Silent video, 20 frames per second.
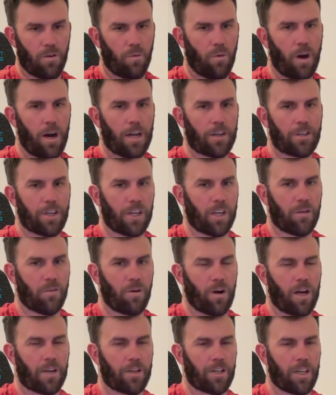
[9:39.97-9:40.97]
Watching
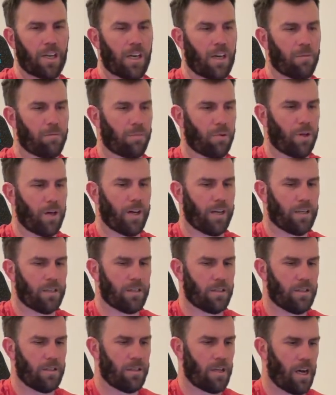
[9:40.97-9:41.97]
watching him play
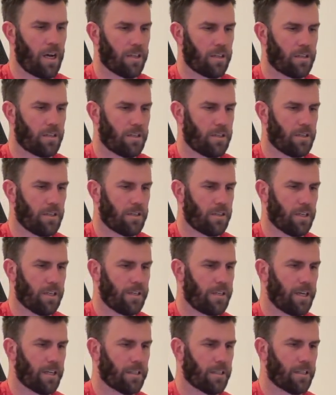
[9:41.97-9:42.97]
is nuts. It just
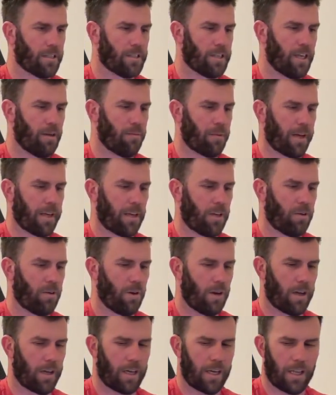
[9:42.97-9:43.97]
it doesn't seem like
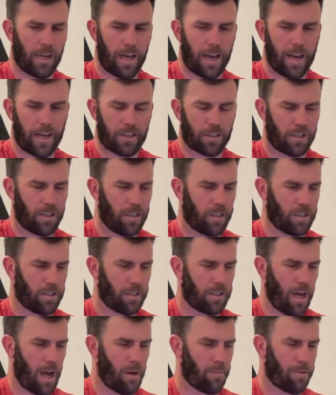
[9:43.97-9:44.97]
you can actually
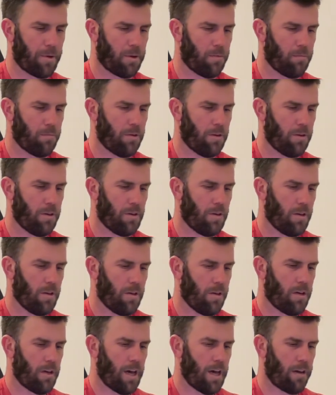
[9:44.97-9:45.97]
stop him
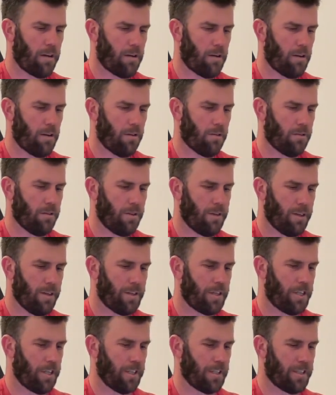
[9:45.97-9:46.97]
at all.
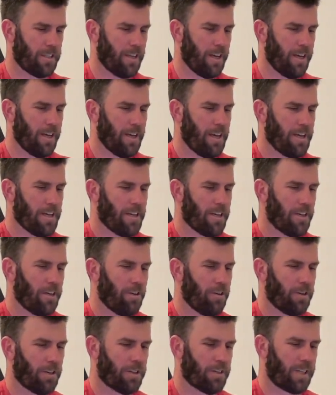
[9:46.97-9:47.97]
It's just
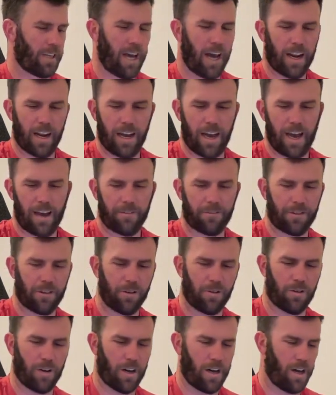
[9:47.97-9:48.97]
you just kind of have
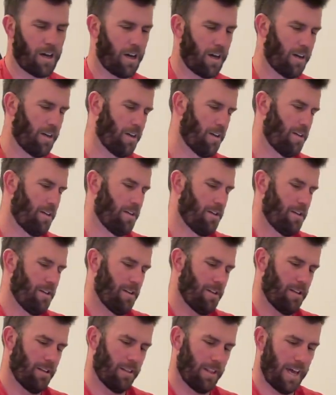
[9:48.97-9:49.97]
to uh,
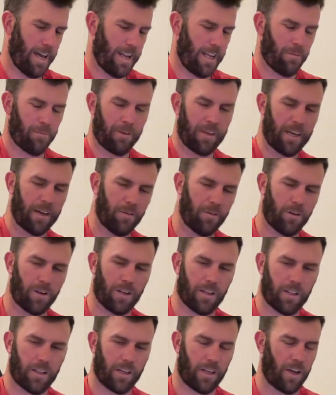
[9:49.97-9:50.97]
let him get
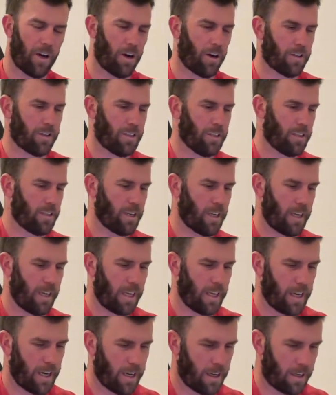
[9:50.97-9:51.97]
what the yards he's gonna
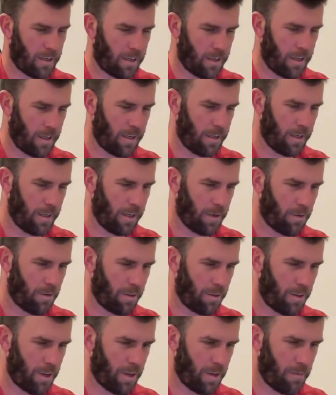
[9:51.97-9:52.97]
get and, and deal
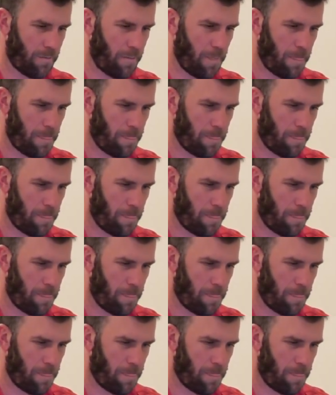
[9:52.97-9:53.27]
with it.